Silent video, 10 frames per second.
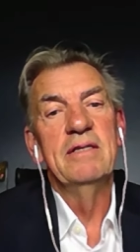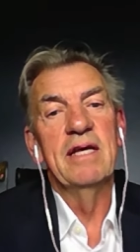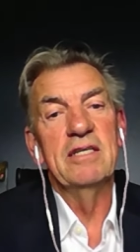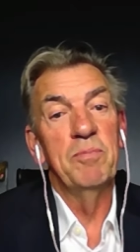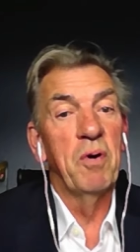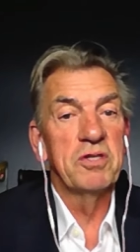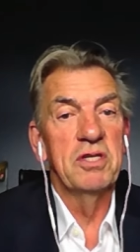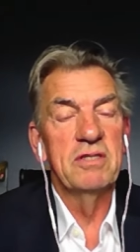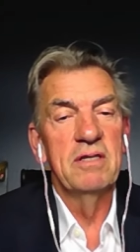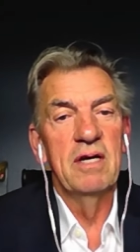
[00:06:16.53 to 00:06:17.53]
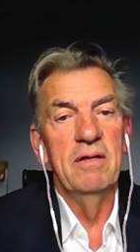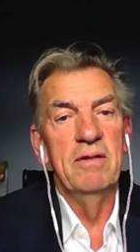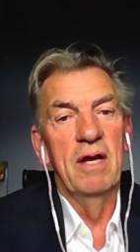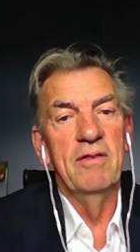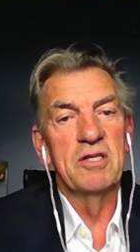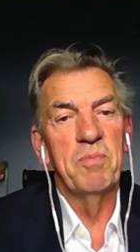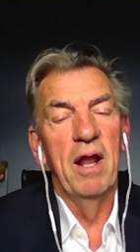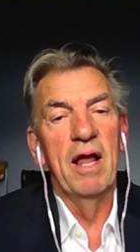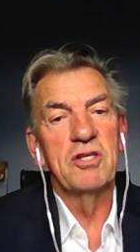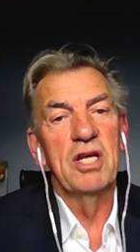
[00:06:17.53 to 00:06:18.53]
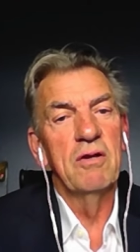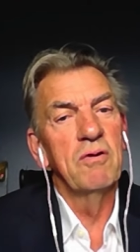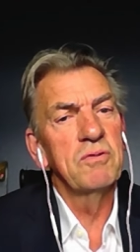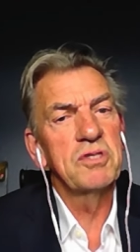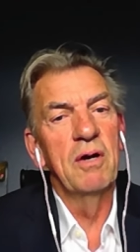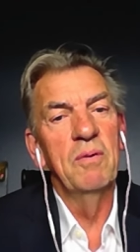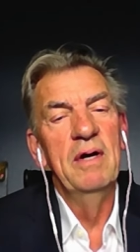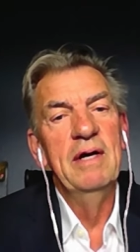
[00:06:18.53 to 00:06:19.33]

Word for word: their deposit in, in this by election, and also